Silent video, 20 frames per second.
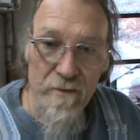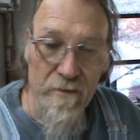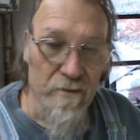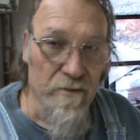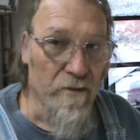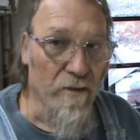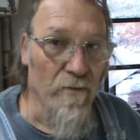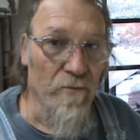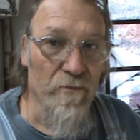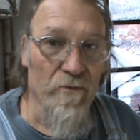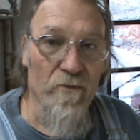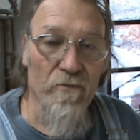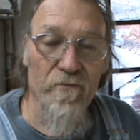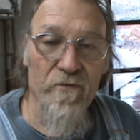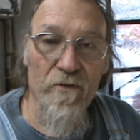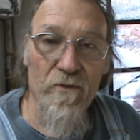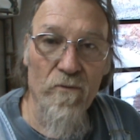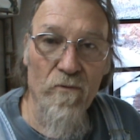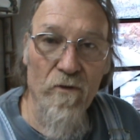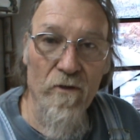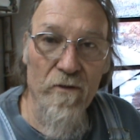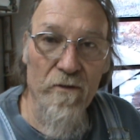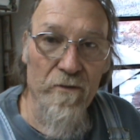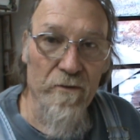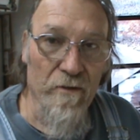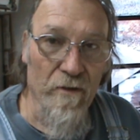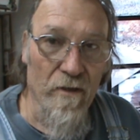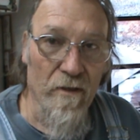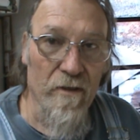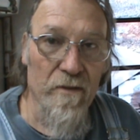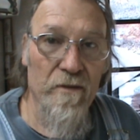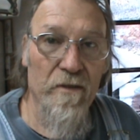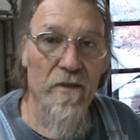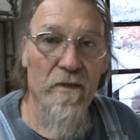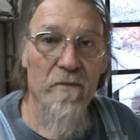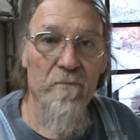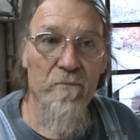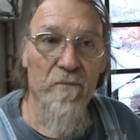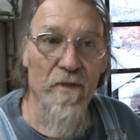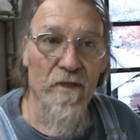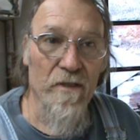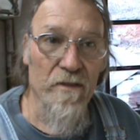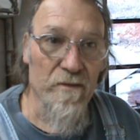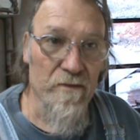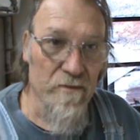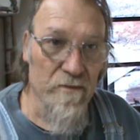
Don't know if it'll work or not, but